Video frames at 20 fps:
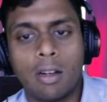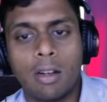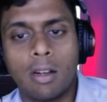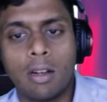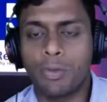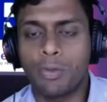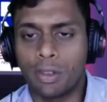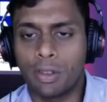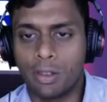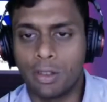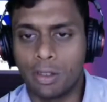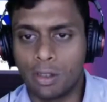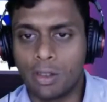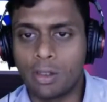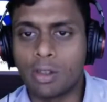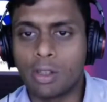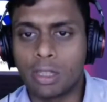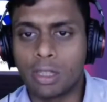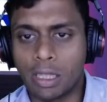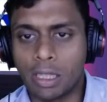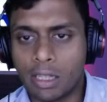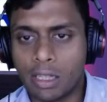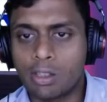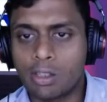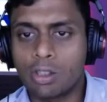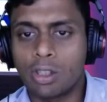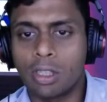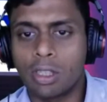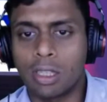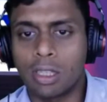the
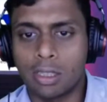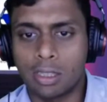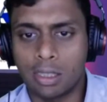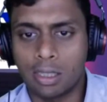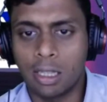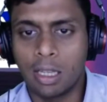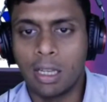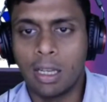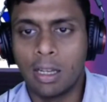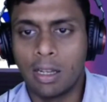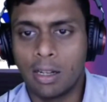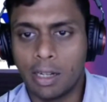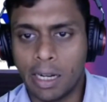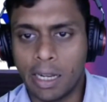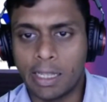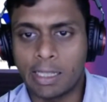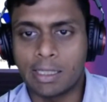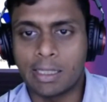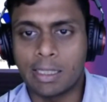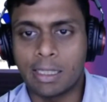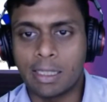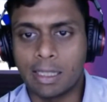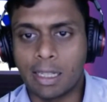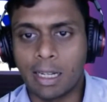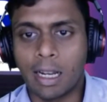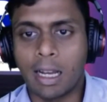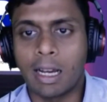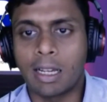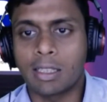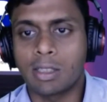insurance rates in the last
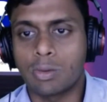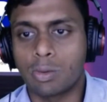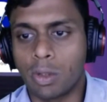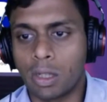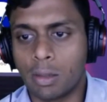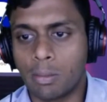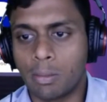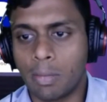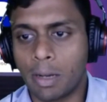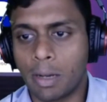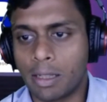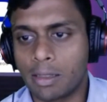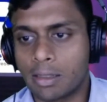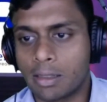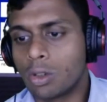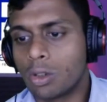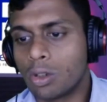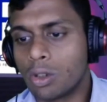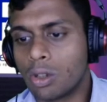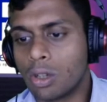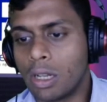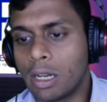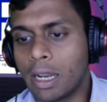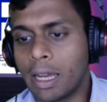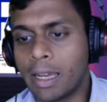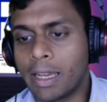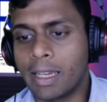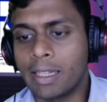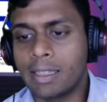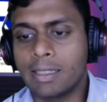12 months. So
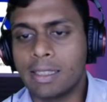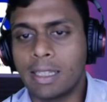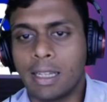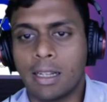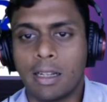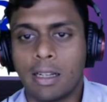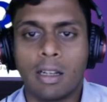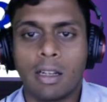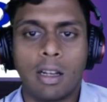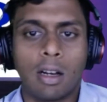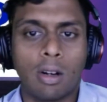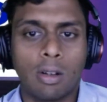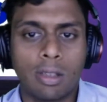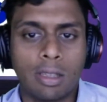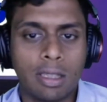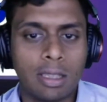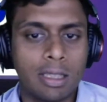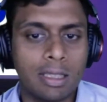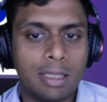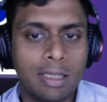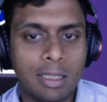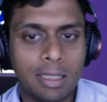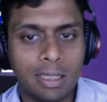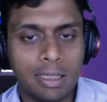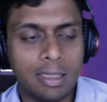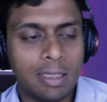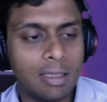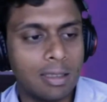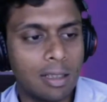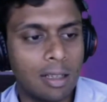like I said, now this
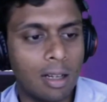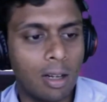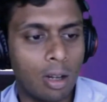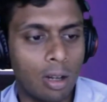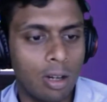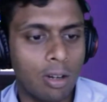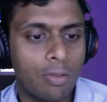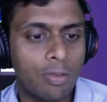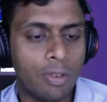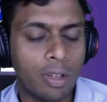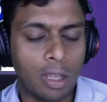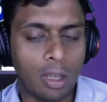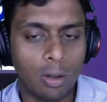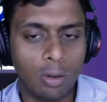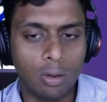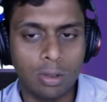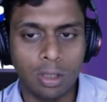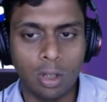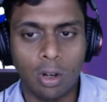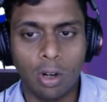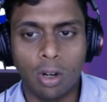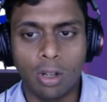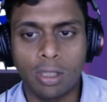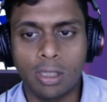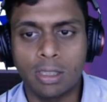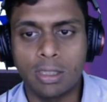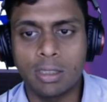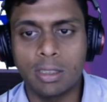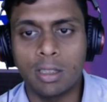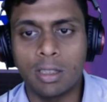is a lot of news, or
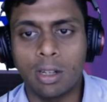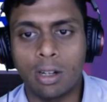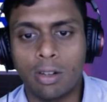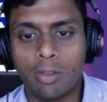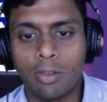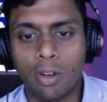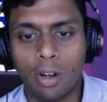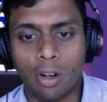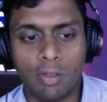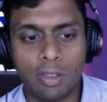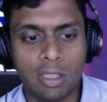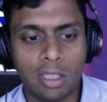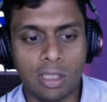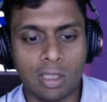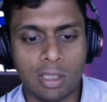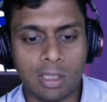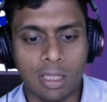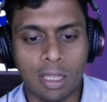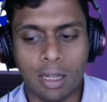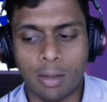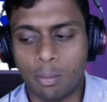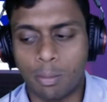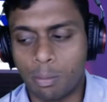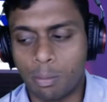this is a lot of conversation that